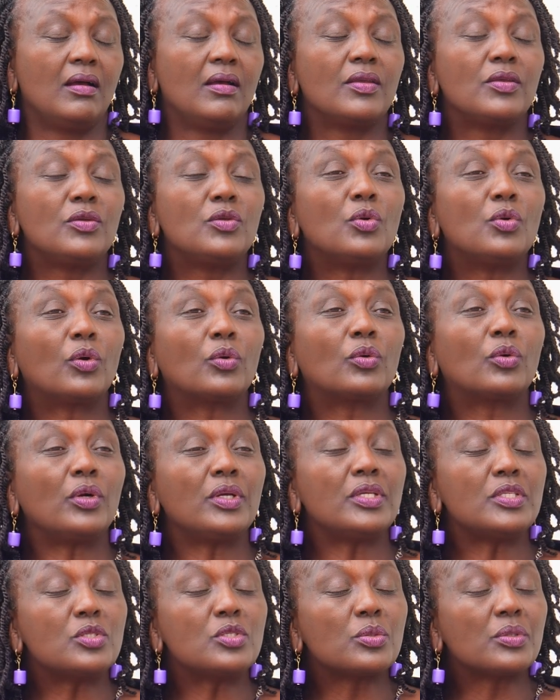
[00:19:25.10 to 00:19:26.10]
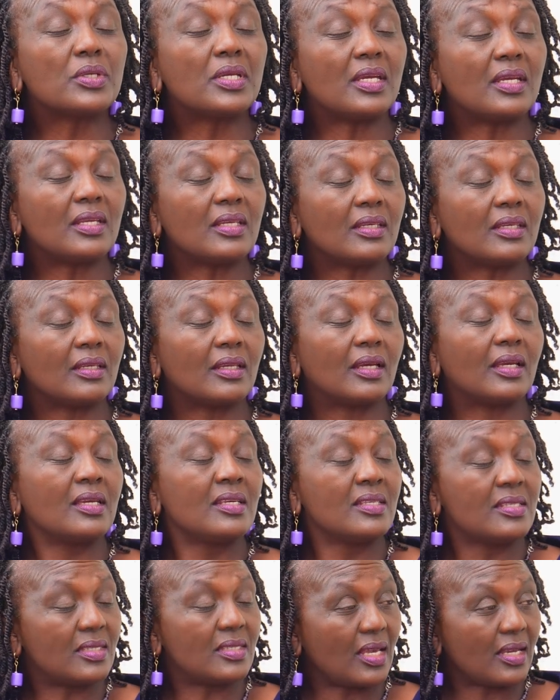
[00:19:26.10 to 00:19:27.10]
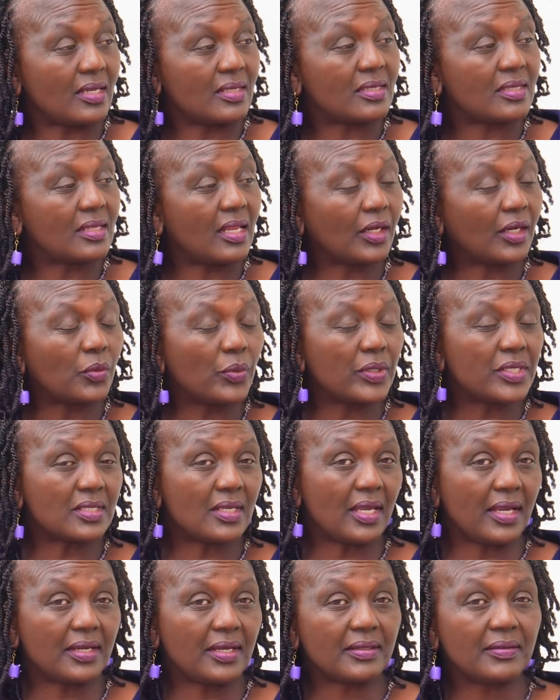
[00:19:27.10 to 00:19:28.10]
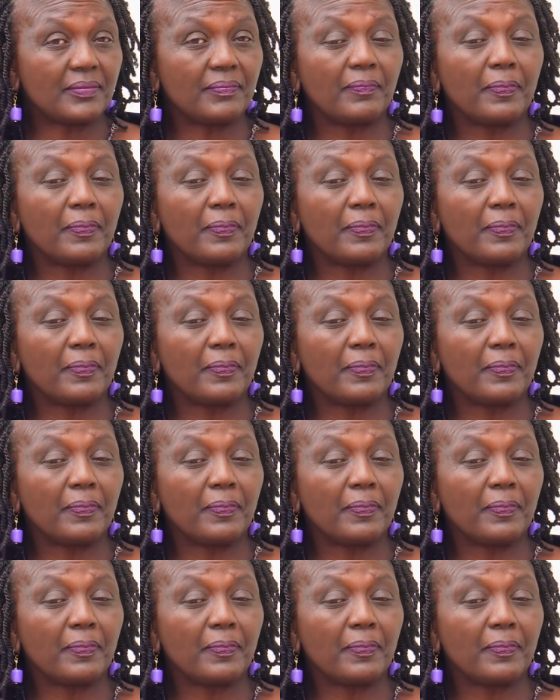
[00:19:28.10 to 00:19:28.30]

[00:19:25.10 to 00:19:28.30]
You're going to gain insights, like we said,